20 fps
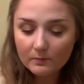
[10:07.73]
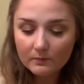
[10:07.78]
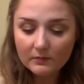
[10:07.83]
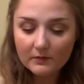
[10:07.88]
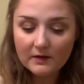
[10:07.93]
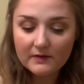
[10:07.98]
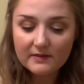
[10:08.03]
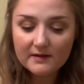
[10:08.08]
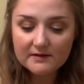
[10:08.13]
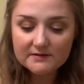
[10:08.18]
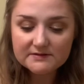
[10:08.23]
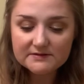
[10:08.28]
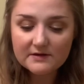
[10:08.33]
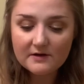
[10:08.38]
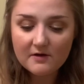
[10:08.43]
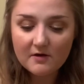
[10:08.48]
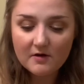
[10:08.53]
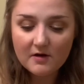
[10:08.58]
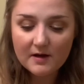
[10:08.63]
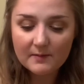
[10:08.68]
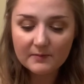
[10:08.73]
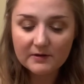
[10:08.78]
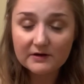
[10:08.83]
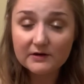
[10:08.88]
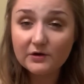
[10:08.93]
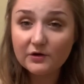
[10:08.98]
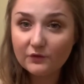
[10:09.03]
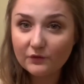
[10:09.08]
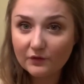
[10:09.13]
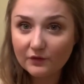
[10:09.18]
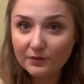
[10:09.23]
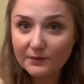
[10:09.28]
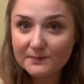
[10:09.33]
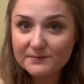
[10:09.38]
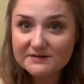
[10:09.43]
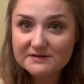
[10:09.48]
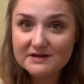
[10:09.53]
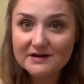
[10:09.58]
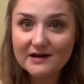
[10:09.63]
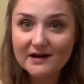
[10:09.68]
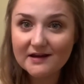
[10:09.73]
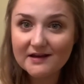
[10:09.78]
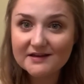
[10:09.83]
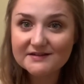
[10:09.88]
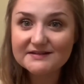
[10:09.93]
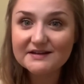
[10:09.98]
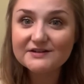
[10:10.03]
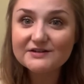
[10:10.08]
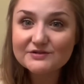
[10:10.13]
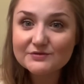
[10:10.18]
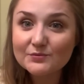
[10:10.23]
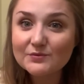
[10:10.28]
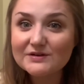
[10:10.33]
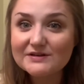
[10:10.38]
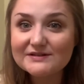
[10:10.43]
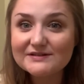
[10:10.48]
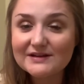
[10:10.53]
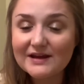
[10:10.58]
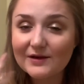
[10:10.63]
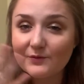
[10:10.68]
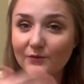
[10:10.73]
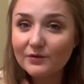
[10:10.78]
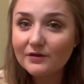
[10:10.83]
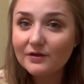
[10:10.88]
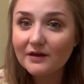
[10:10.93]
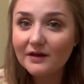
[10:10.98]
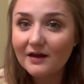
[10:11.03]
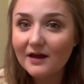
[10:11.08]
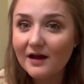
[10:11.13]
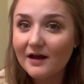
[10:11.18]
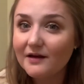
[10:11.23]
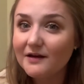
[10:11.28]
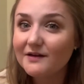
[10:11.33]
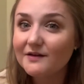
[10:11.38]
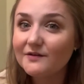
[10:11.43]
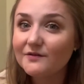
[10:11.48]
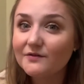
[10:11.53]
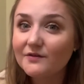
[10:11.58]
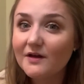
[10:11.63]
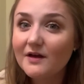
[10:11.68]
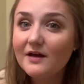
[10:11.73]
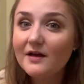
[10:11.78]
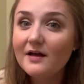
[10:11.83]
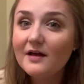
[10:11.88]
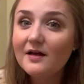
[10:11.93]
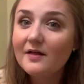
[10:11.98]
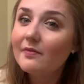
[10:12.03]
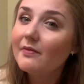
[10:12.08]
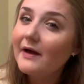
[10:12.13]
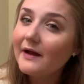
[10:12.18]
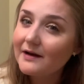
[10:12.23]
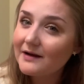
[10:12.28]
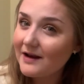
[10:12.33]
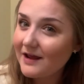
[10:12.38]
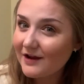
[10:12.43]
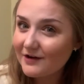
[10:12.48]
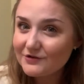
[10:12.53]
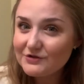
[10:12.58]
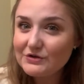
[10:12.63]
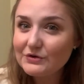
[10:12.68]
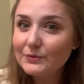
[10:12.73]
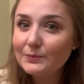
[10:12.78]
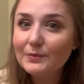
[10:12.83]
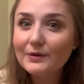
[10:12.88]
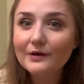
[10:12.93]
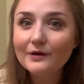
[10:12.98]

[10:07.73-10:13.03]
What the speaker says: And that's all I'm going to do for lips today because I just want to stay really kind of like natural but